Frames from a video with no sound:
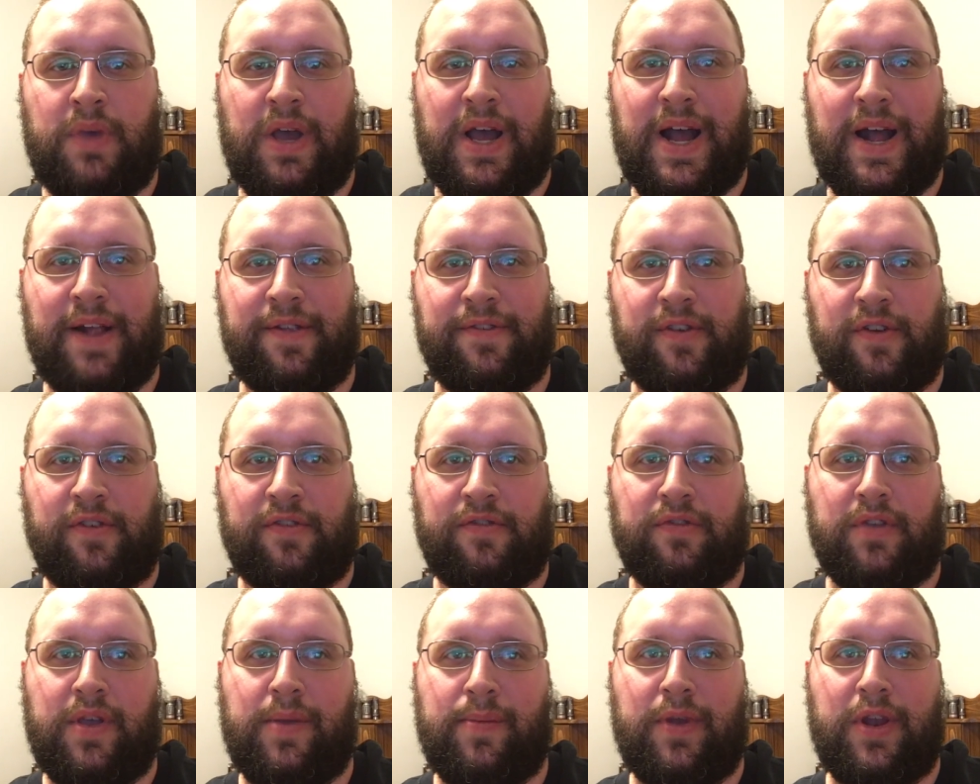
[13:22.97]
odds are
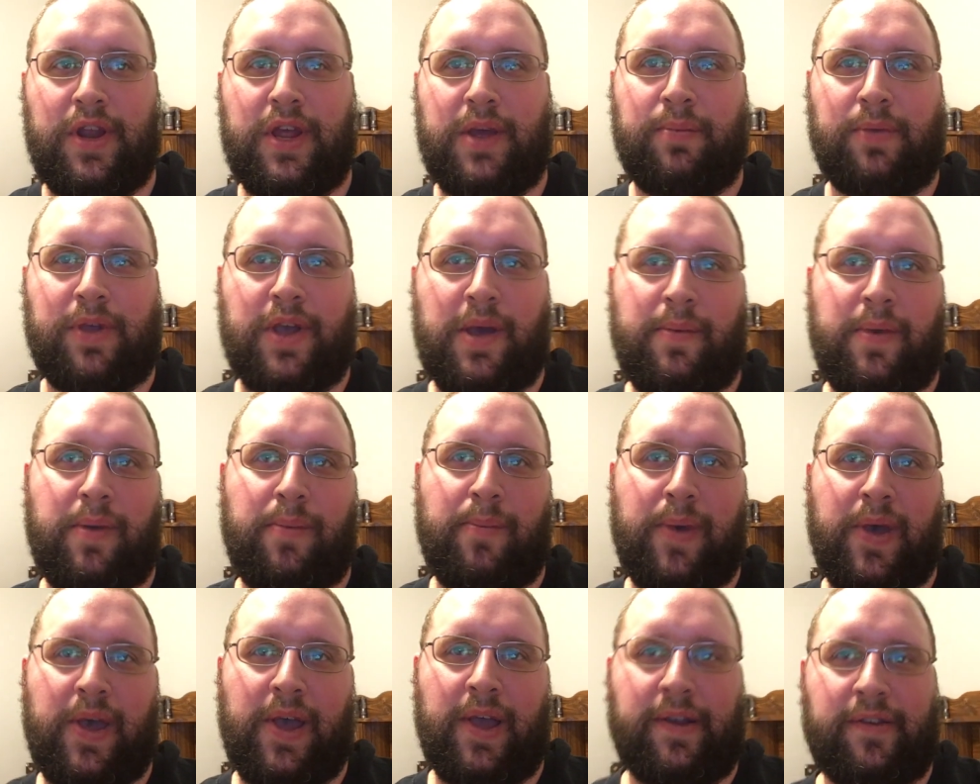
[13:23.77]
slim in him coming
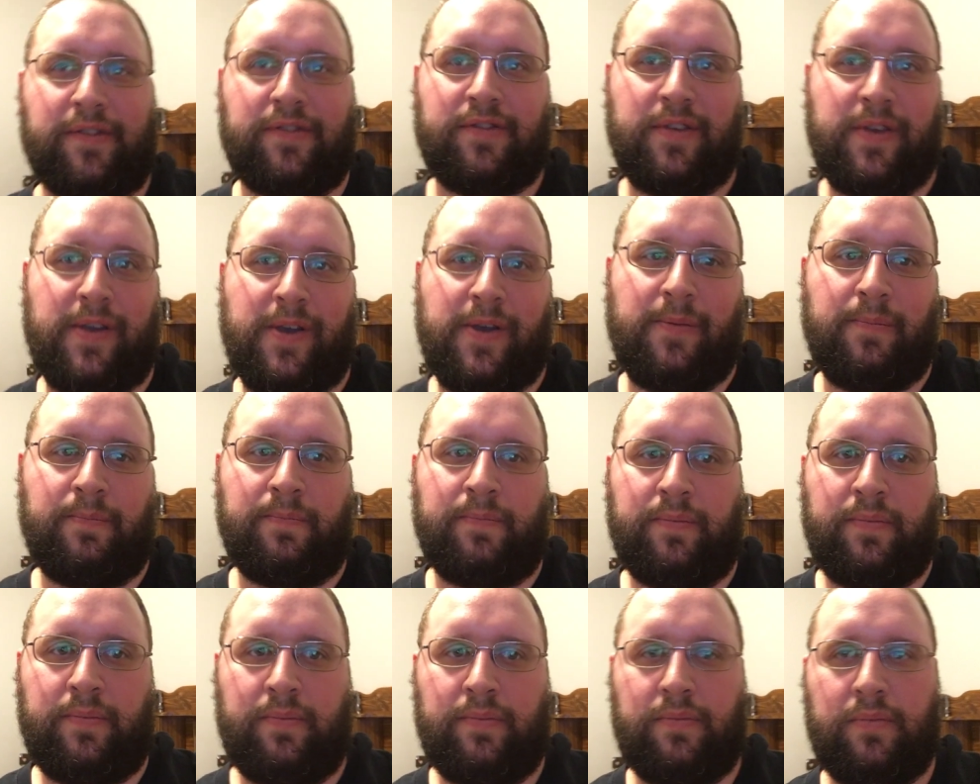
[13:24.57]
back. So
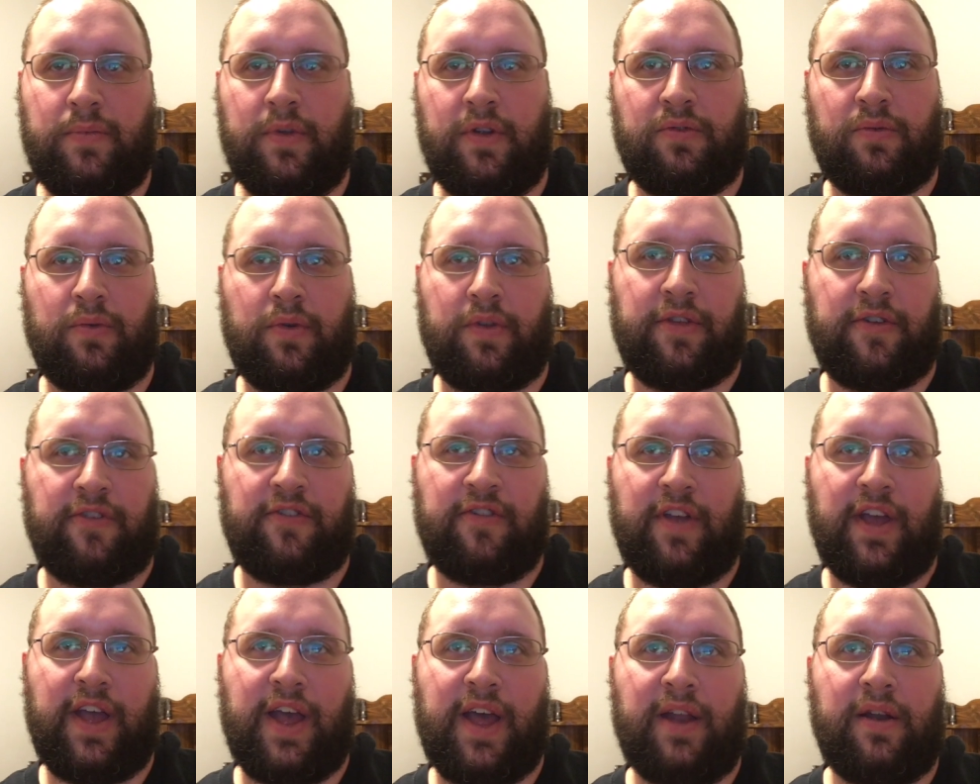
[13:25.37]
it's worth a
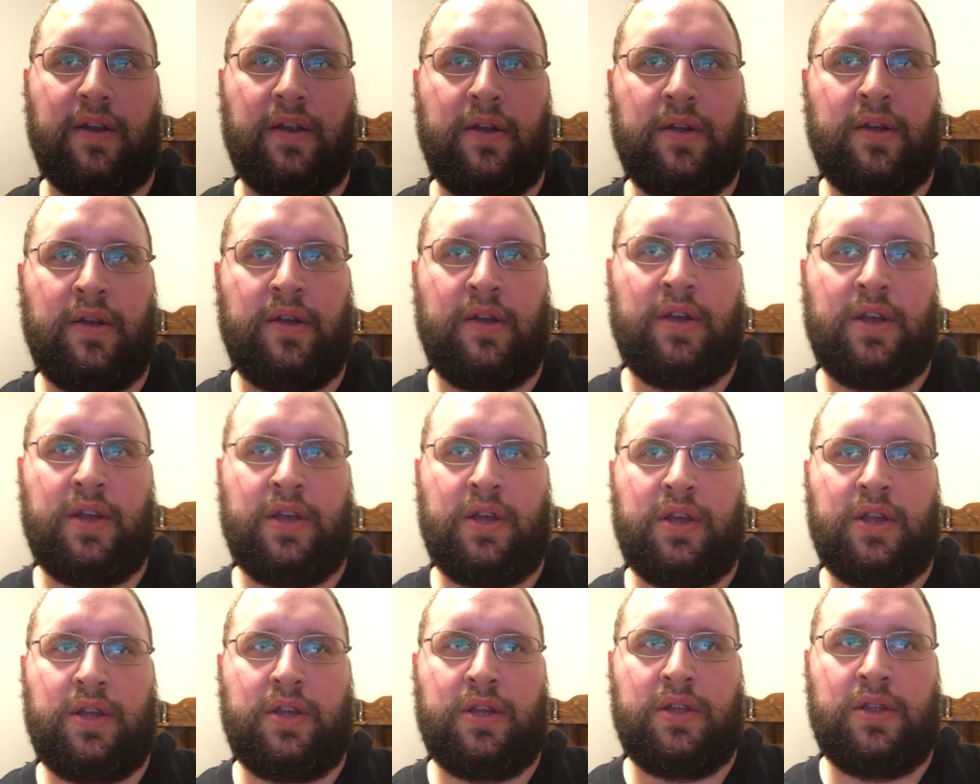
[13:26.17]
shot.
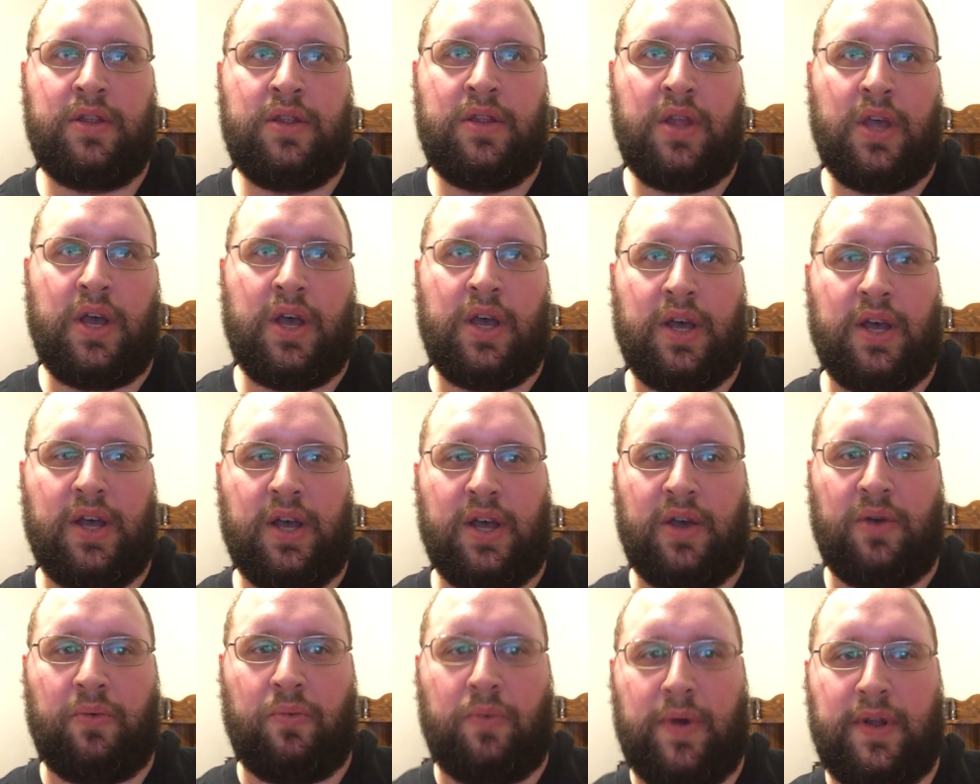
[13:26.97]

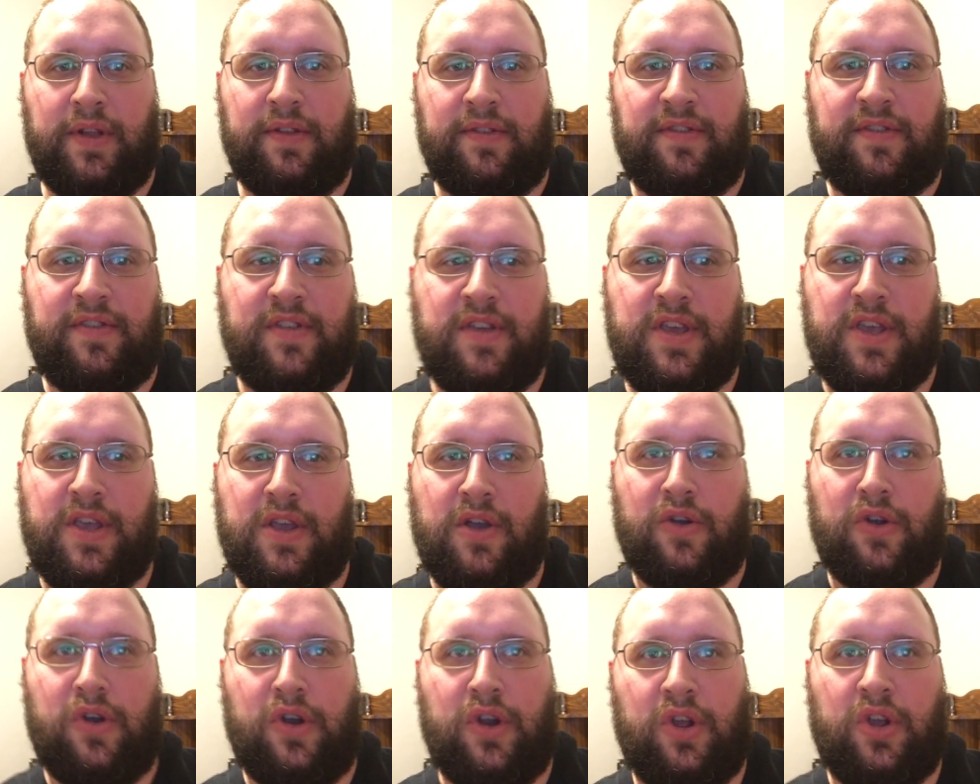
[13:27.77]
1C,
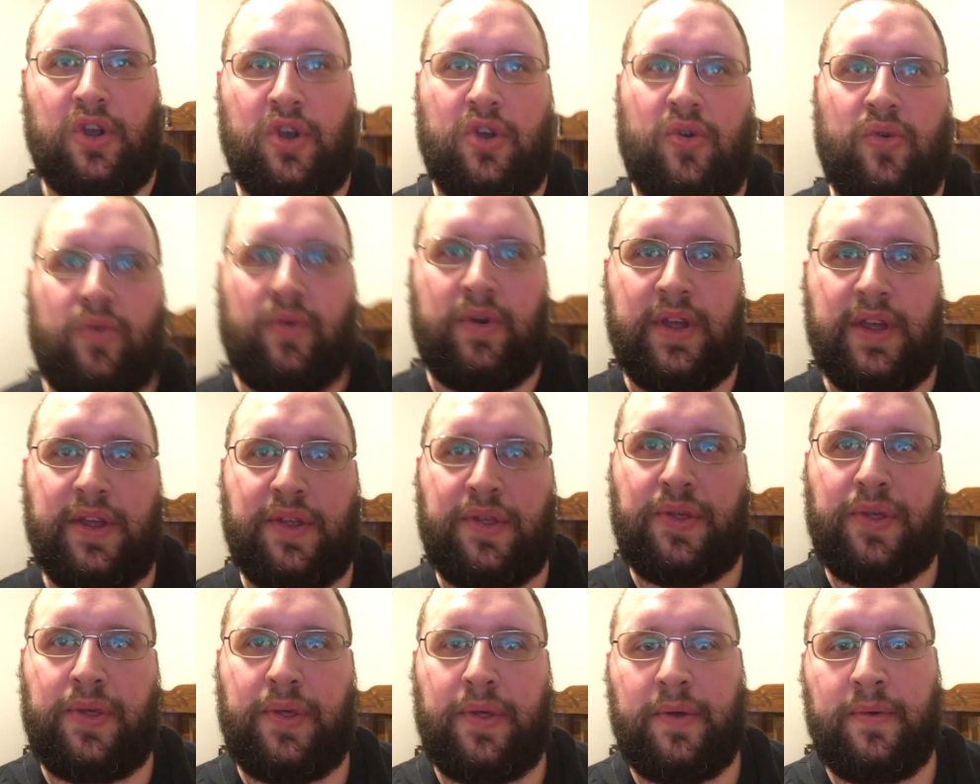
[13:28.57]
I'm gonna go
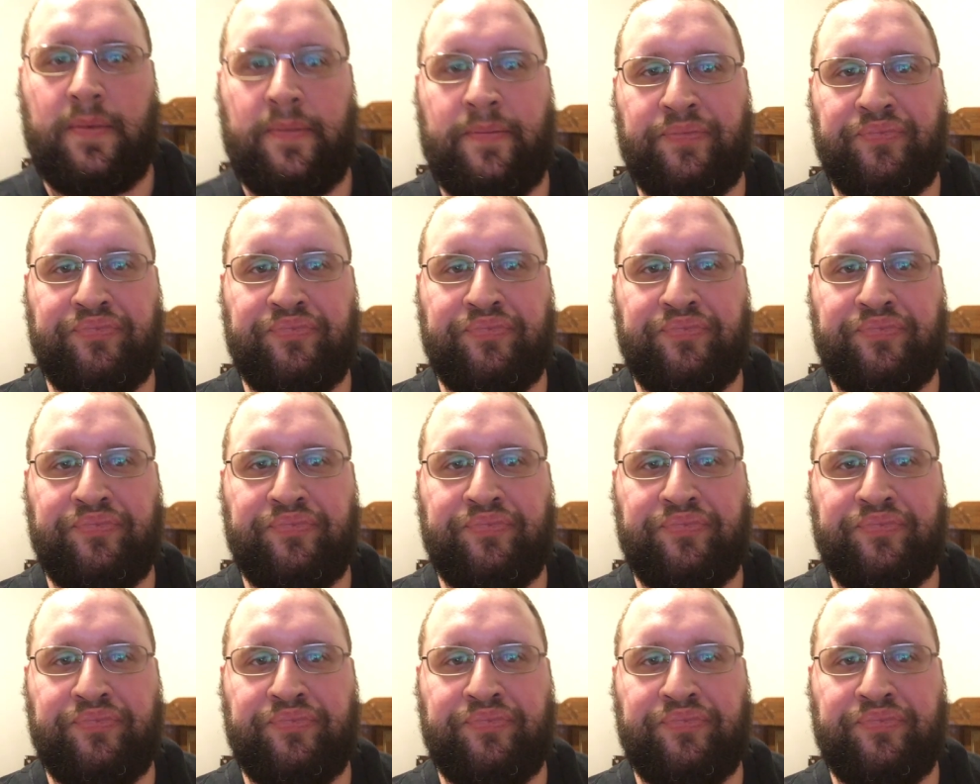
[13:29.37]
with